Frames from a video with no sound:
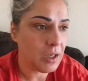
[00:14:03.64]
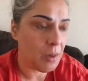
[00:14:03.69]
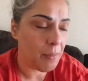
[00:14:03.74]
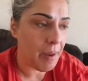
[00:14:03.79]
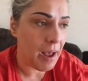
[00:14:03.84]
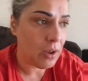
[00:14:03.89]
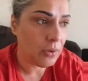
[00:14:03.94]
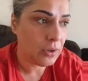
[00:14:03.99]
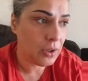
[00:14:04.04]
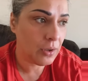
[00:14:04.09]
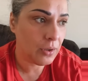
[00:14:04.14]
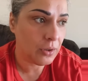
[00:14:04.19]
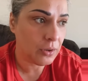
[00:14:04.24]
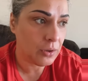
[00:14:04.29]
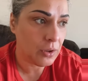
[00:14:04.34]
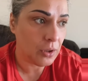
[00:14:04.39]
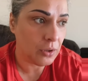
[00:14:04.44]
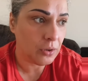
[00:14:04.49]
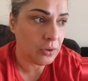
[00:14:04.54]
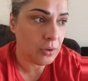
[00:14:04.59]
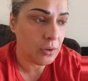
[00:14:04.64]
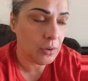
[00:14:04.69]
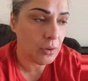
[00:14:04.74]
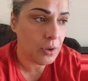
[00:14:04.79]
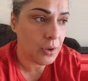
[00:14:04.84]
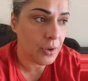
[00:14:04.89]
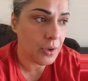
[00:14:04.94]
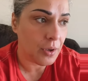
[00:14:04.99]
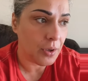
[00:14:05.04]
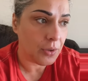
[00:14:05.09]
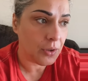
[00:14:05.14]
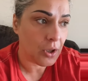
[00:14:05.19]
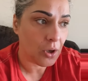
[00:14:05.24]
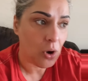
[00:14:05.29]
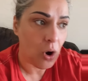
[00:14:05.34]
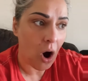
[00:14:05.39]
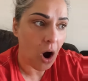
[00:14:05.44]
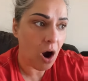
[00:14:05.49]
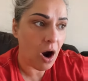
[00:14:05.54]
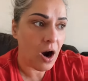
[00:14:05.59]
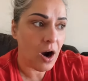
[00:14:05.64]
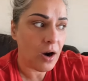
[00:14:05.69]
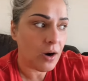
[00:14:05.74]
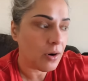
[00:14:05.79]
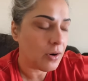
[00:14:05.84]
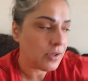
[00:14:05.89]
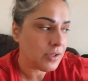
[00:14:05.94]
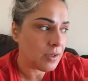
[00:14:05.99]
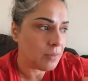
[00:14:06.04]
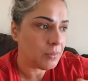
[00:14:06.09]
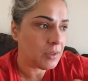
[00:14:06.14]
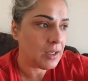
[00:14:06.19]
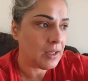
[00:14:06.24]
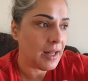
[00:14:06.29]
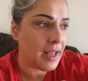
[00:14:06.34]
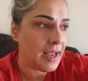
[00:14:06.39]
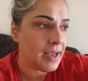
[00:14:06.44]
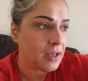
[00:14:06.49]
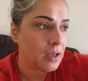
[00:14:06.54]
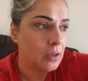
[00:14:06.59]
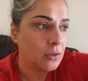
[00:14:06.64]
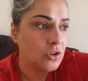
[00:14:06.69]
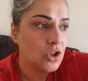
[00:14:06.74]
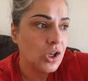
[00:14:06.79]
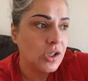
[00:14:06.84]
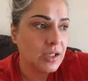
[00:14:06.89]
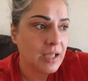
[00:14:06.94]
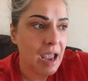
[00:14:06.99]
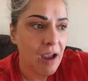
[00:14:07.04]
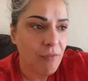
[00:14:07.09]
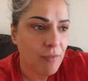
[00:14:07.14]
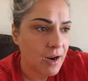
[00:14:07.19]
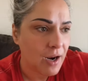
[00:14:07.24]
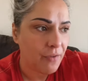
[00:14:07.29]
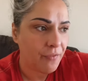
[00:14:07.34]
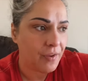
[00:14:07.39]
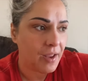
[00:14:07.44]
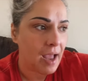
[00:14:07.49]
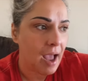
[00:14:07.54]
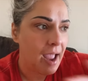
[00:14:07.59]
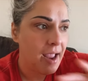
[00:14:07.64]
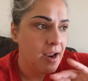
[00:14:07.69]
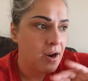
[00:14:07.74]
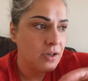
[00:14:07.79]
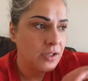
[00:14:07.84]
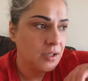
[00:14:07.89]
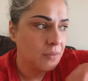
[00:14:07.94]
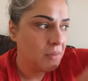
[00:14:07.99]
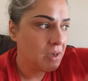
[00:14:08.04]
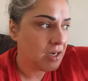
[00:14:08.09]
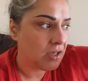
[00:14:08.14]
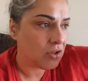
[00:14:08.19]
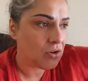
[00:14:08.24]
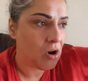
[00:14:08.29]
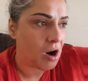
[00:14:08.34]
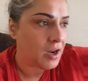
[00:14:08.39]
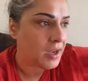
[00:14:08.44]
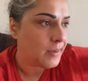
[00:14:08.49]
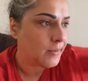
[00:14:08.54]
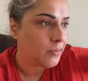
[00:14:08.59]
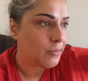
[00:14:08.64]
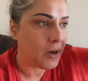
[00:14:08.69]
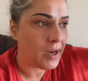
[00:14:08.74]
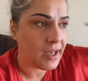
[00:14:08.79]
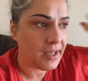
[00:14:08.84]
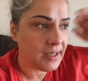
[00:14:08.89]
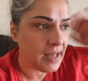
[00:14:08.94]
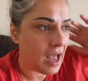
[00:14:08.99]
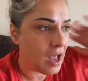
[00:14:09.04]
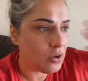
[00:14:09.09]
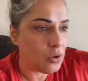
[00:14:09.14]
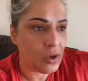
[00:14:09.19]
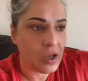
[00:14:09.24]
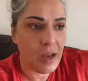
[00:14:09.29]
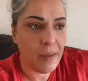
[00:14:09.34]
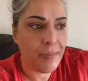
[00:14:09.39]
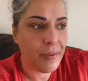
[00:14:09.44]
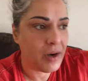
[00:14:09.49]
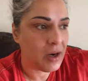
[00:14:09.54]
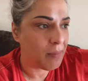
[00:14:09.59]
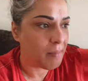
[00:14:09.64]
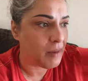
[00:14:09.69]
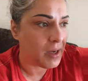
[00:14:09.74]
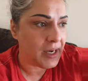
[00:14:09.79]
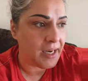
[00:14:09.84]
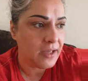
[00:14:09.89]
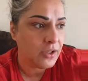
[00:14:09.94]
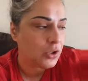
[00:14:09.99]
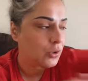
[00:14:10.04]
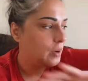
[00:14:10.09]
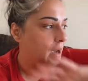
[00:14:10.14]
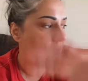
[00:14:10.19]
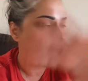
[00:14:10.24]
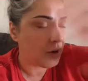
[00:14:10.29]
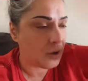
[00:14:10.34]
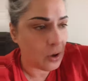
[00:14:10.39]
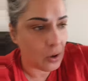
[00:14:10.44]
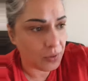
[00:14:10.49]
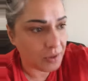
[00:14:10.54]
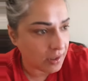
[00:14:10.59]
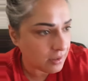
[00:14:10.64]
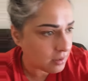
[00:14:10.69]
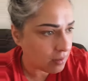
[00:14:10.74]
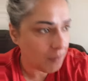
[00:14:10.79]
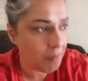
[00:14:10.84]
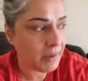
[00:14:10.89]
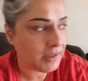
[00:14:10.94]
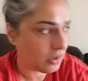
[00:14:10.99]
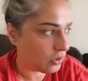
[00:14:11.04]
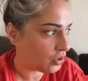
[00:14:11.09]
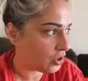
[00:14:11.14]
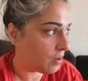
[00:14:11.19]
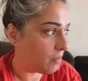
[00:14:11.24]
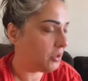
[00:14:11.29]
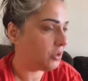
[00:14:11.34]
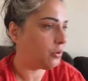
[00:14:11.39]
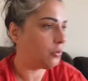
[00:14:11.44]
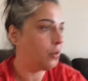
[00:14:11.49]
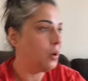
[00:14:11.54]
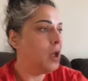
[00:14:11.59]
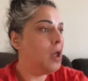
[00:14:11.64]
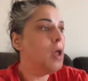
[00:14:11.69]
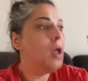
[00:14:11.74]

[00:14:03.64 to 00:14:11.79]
about the car or something, like, just get rid of it. I hear somebody's car keeps breaking down. You keep putting money into it. I don't know. This is a message coming through.